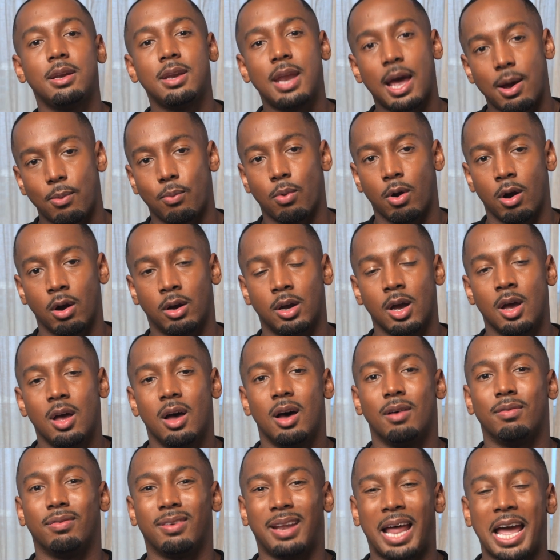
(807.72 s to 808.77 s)
network
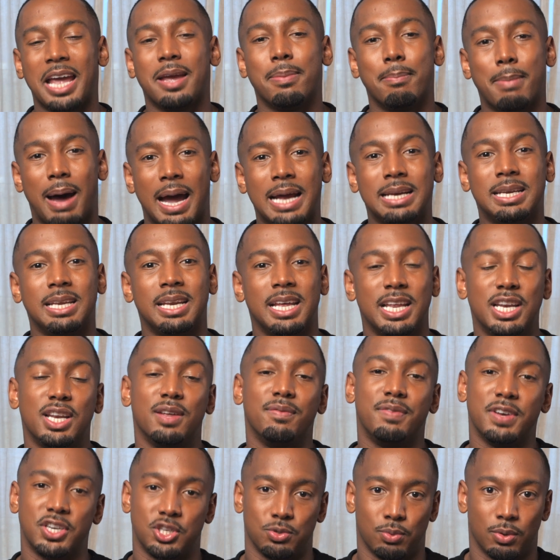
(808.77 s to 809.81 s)
of like-minded
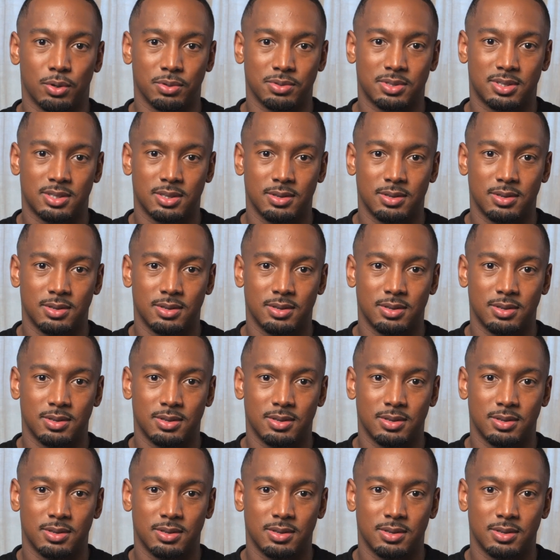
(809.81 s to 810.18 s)
individuals.